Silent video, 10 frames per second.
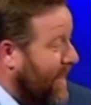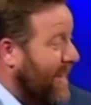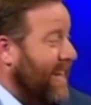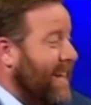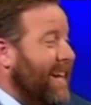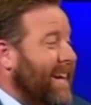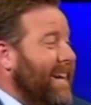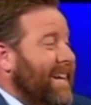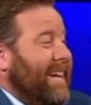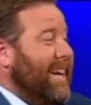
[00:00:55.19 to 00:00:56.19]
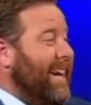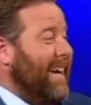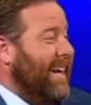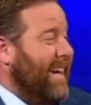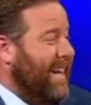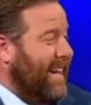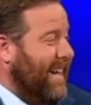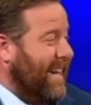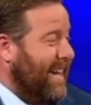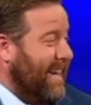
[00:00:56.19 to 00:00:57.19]

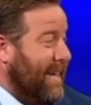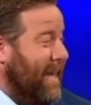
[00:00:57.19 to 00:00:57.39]
No words are spoken by the person on screen.